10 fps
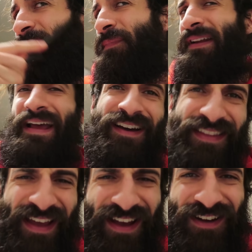But how
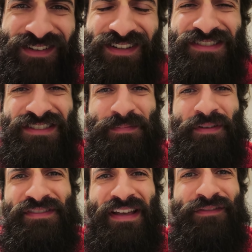the hell are you
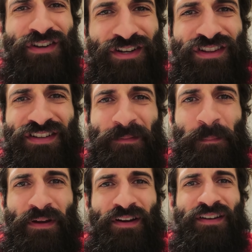supposed to have a good looking
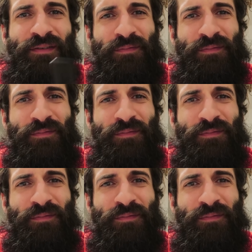beard